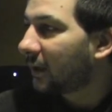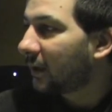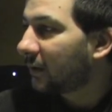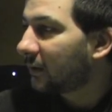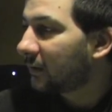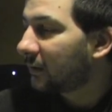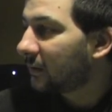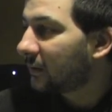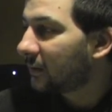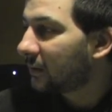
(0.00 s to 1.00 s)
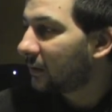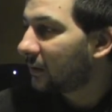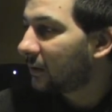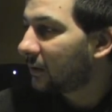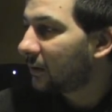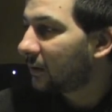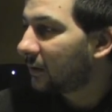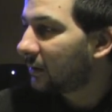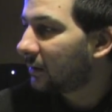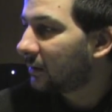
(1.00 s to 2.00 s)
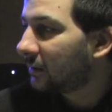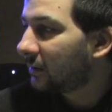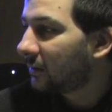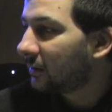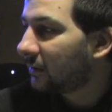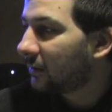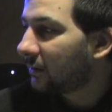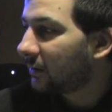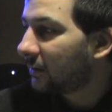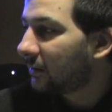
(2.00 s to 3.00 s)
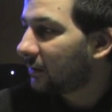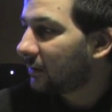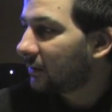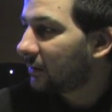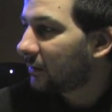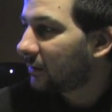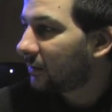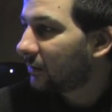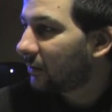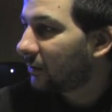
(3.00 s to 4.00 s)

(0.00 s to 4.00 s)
(silent)